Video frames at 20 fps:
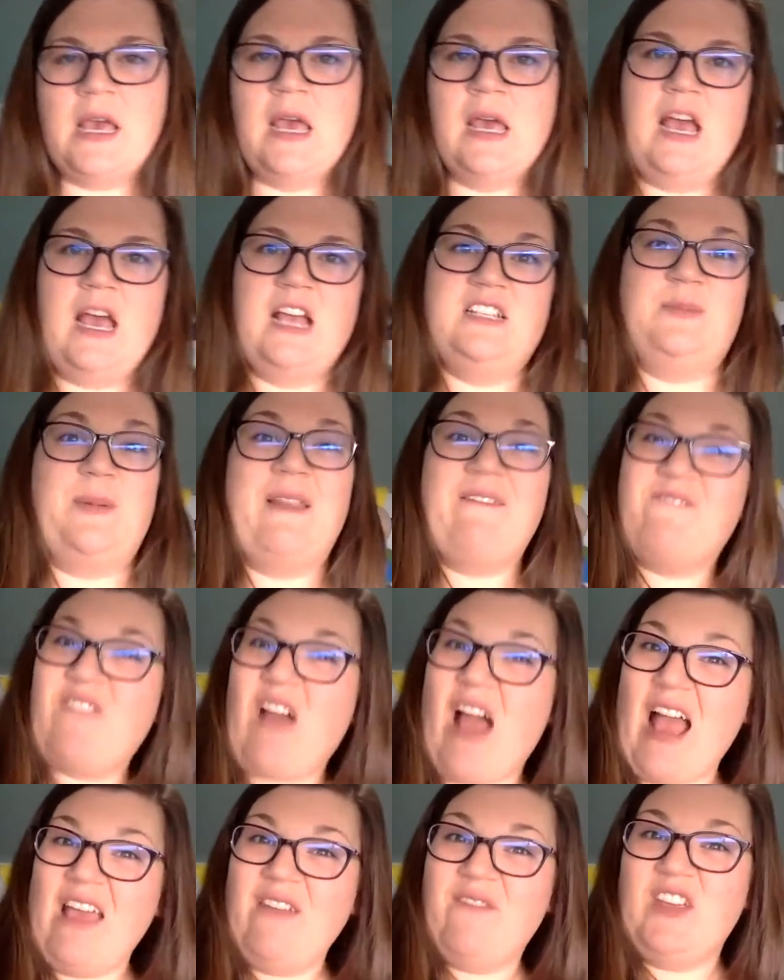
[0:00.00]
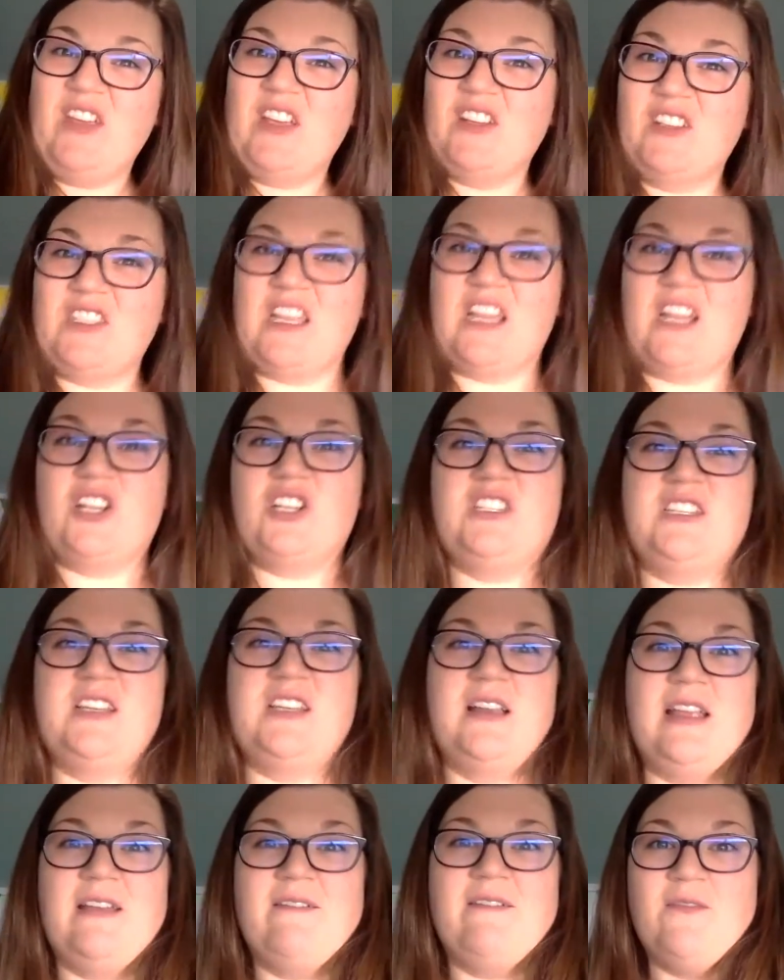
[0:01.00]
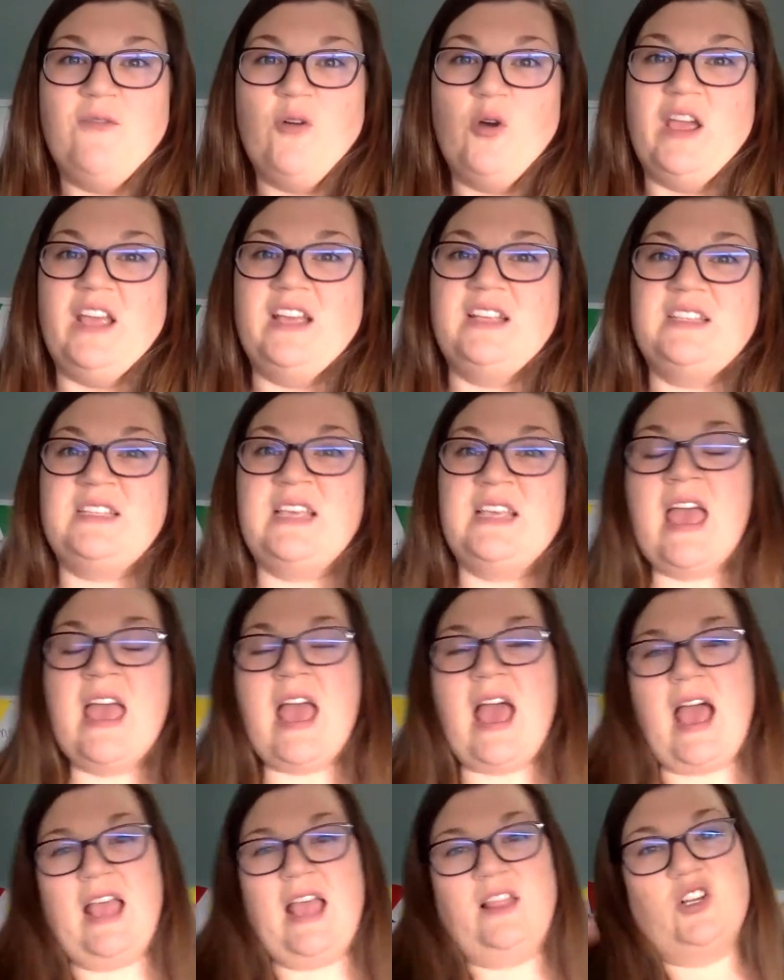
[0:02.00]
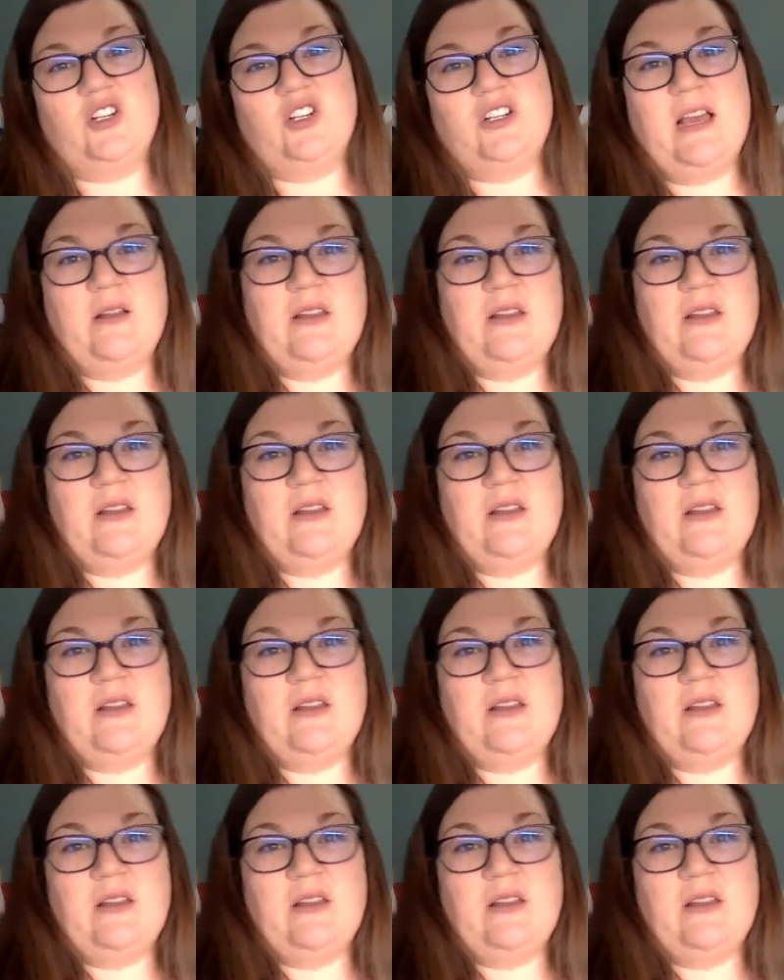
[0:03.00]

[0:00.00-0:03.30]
I spent 5 years there studying the voice. I learned how to